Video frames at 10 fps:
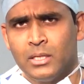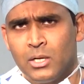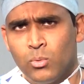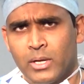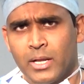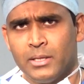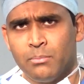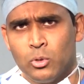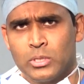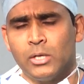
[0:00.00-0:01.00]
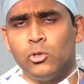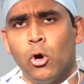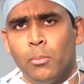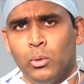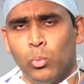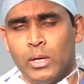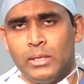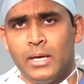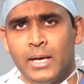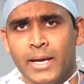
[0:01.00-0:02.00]
Third one and the most uncommon
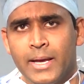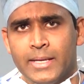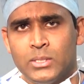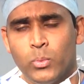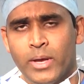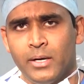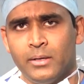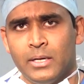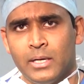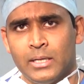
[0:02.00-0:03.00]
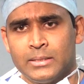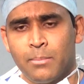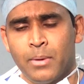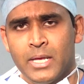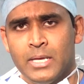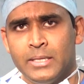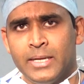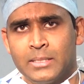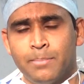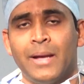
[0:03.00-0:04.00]
one is where uh, somebody
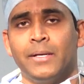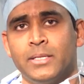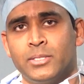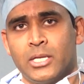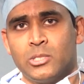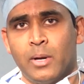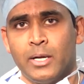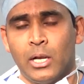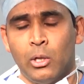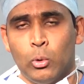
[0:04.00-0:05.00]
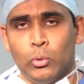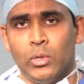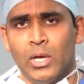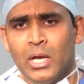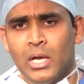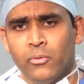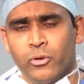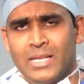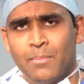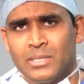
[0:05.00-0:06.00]
gets a pancreas transplant alone for
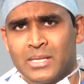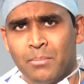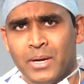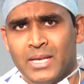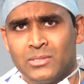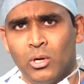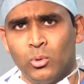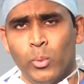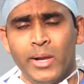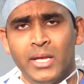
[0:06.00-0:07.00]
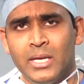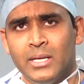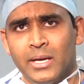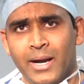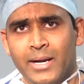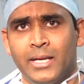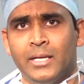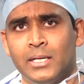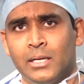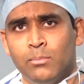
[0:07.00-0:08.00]
example, somebody has got very erratic uh,